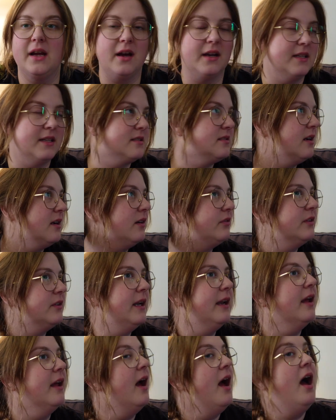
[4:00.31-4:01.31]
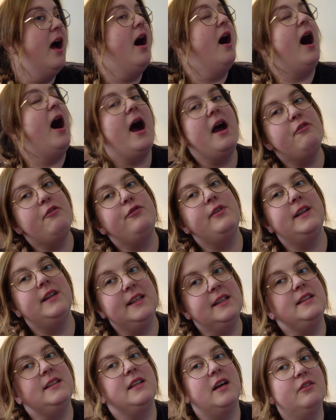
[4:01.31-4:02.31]
kind of stuff. And I
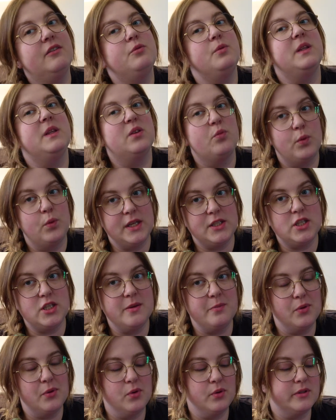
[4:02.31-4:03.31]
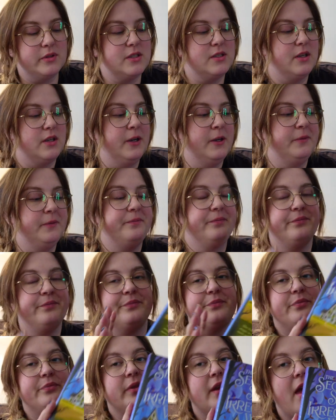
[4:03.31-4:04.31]
fell in love with the witchy books. So
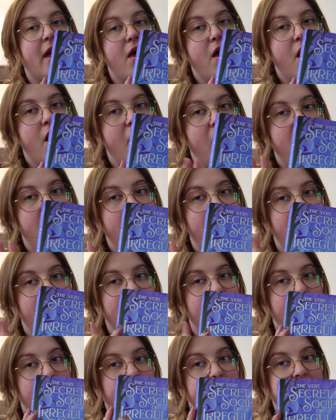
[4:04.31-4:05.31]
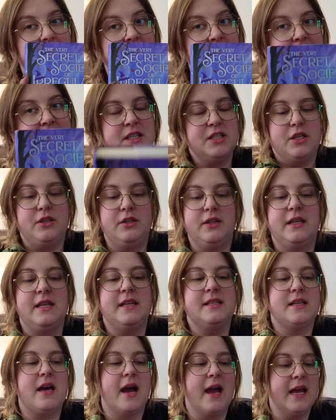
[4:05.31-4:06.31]
we're going to continue
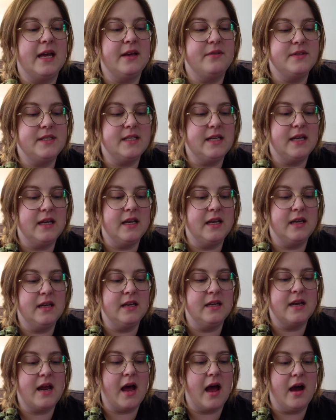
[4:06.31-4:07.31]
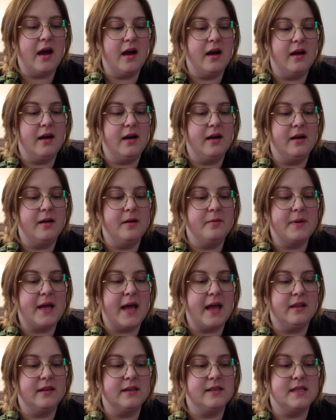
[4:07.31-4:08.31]
this. I have seen um,
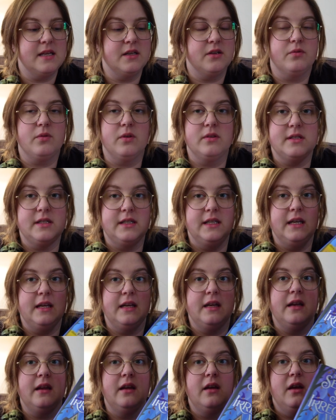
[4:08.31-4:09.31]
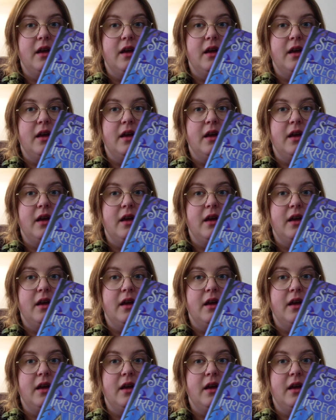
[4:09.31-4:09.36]
Alexander Rosalyn.